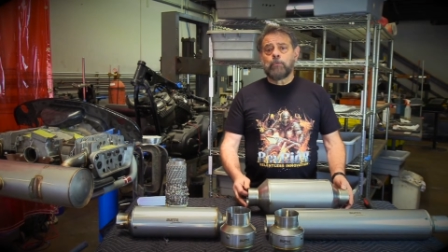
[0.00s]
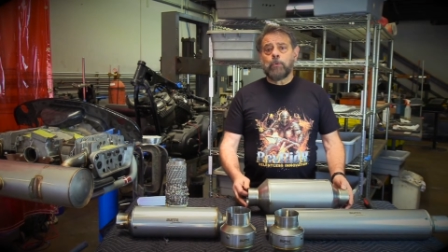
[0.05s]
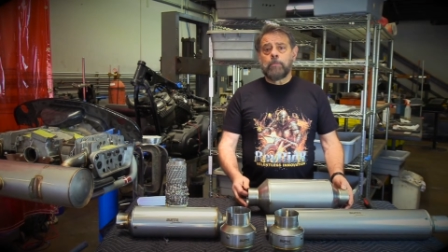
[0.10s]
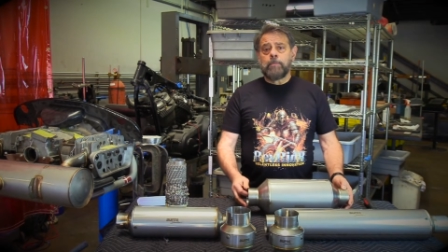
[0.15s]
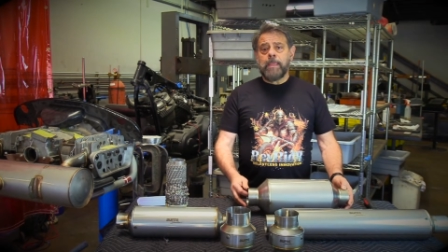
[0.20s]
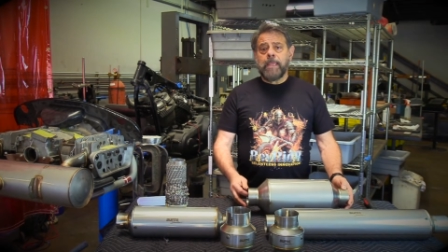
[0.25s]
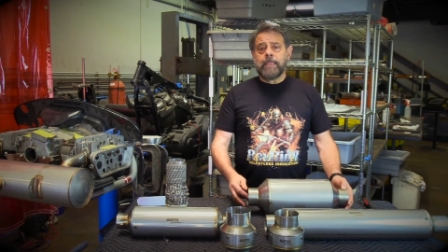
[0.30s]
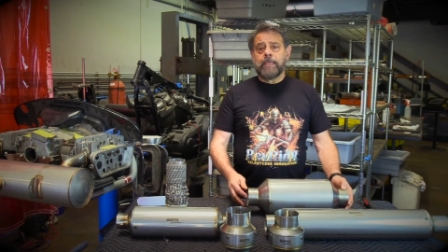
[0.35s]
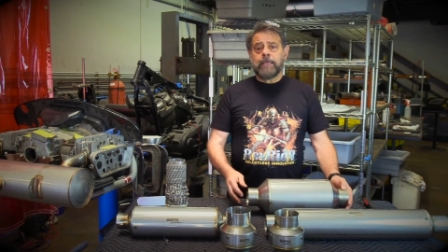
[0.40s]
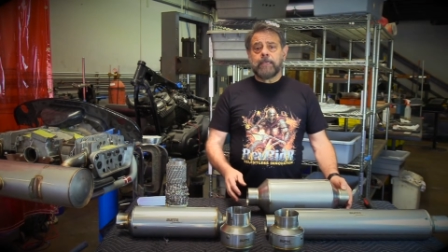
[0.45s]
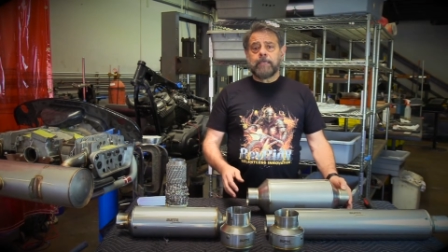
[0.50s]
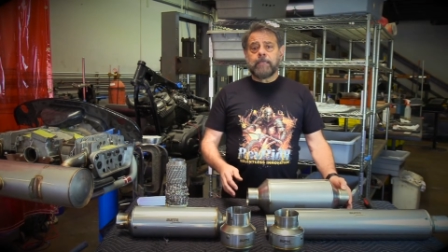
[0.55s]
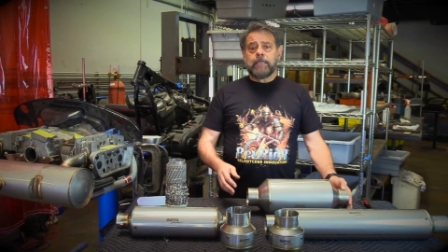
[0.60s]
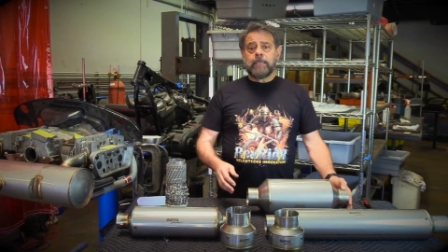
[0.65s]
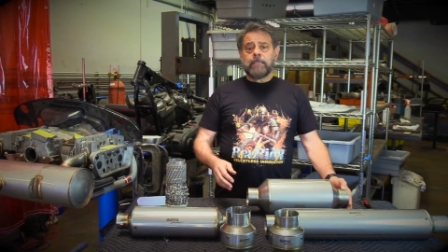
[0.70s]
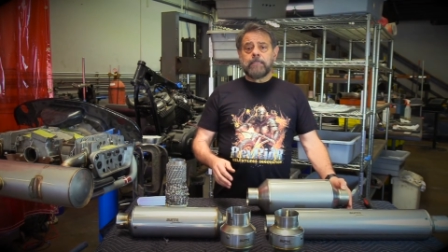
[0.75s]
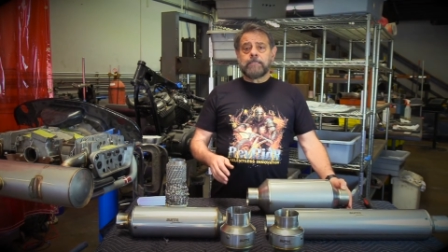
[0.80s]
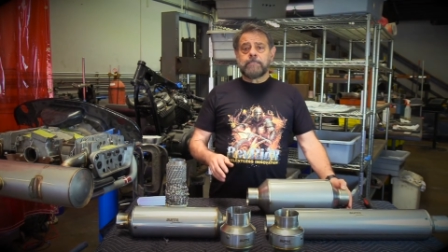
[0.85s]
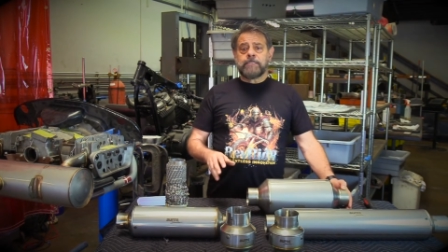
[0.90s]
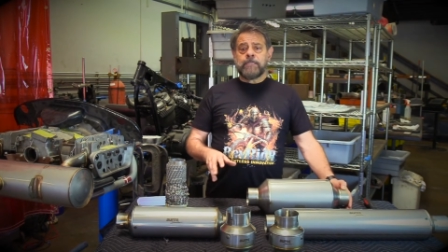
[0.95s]
We make
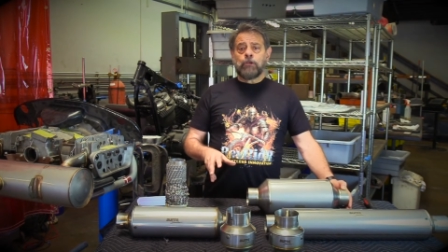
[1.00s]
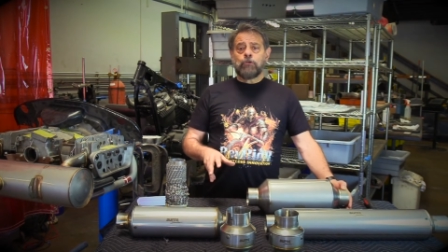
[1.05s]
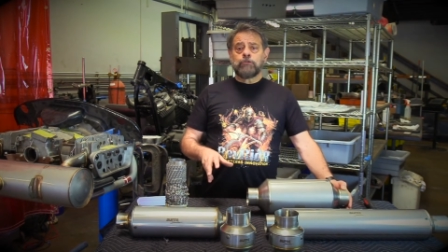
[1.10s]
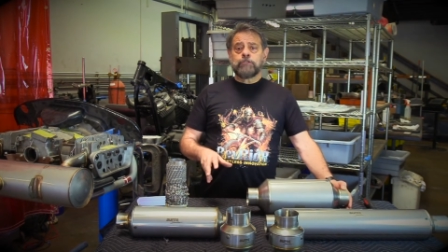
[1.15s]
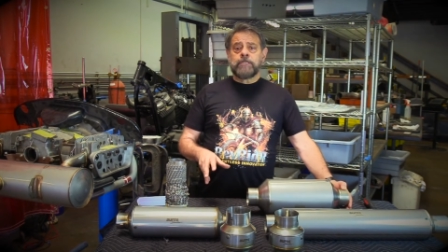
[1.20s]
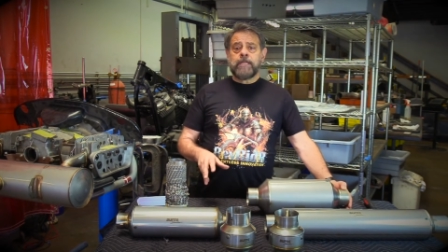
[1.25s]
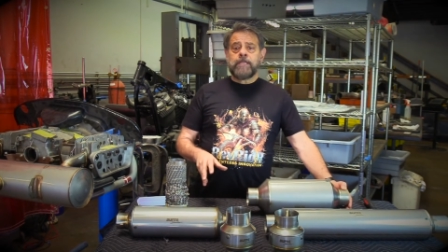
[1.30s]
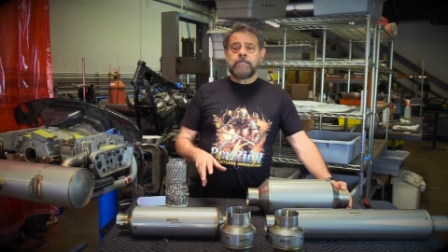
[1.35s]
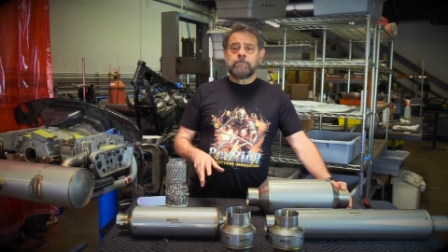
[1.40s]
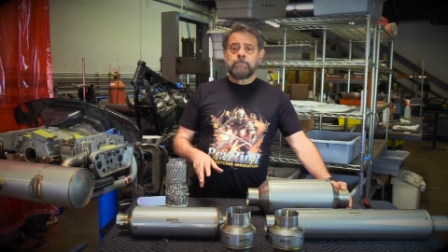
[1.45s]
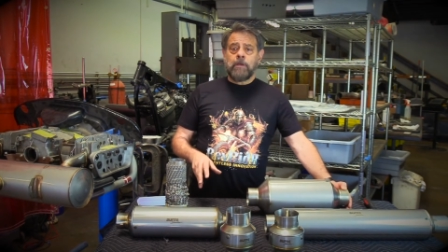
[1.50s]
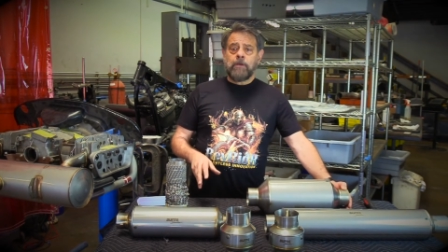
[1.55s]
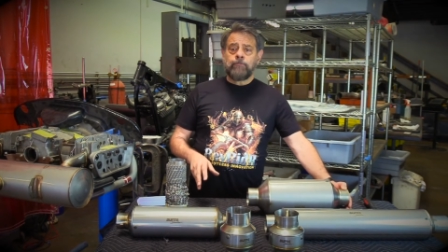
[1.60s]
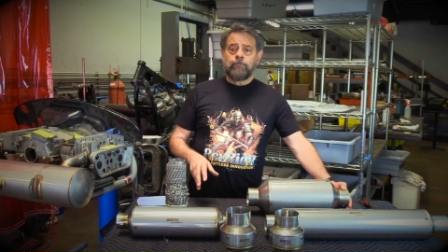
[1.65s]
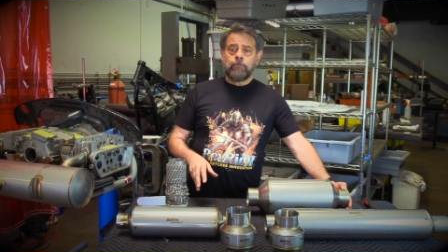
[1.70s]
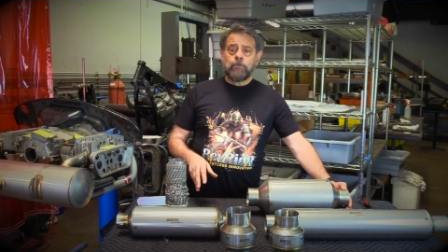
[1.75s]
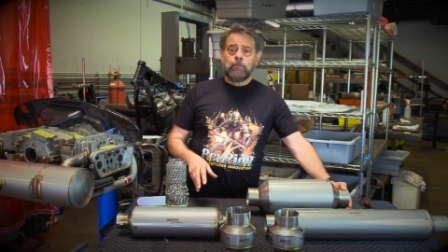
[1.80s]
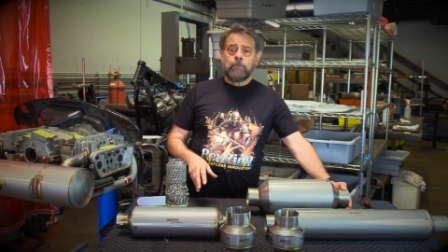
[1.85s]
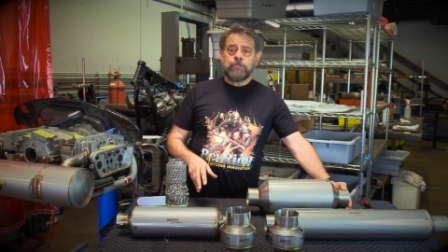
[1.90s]
a single stage muffler,